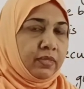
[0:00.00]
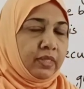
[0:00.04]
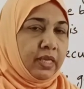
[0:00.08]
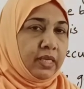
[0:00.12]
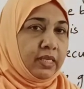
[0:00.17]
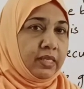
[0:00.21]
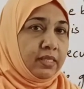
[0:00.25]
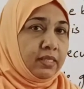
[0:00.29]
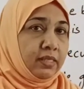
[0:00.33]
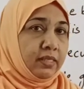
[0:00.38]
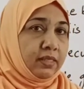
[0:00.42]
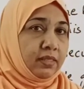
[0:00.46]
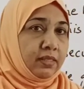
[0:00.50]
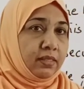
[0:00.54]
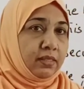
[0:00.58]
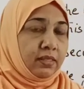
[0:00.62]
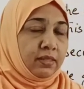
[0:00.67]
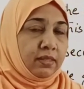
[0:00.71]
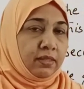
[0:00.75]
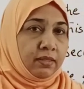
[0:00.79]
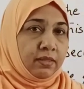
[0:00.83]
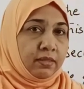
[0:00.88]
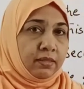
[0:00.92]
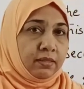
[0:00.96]
I said
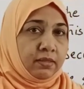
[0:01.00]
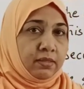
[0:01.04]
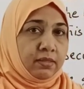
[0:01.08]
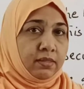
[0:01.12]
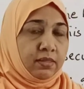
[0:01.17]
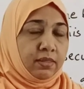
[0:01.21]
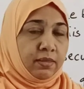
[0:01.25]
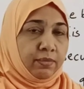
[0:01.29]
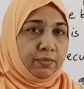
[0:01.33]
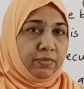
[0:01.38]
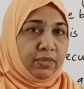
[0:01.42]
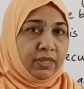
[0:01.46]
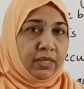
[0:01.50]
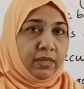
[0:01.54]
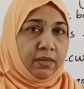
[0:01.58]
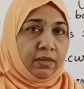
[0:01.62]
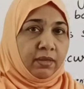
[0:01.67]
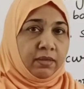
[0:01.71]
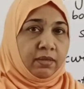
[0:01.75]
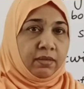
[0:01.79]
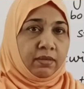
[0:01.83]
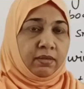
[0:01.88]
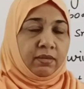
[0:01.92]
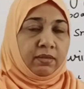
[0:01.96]

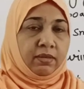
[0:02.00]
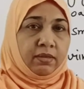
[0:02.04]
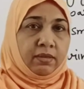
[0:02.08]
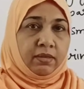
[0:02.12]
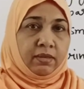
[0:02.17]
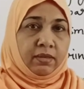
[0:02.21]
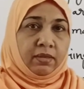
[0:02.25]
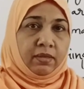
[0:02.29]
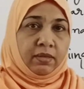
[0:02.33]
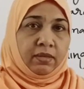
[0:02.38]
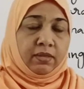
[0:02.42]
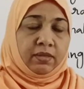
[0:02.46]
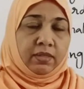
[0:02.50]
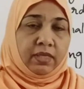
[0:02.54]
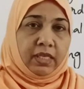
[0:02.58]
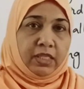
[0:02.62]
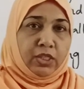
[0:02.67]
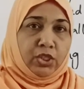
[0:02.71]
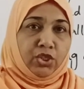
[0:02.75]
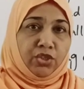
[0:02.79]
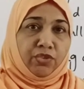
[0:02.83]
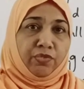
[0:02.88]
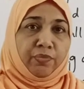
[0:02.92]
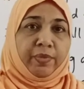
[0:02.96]
something, the
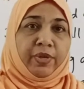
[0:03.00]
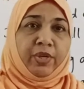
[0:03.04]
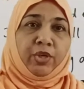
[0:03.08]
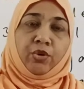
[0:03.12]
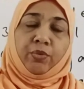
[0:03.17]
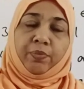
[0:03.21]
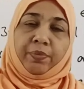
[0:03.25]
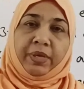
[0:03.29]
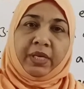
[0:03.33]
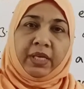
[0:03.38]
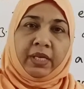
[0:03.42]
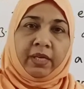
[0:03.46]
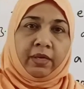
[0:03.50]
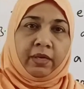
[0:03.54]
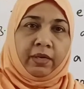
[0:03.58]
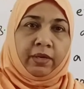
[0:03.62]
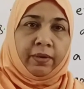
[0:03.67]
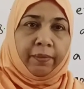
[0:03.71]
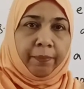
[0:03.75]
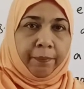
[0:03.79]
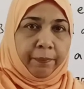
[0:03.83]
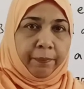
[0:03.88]
achievement to be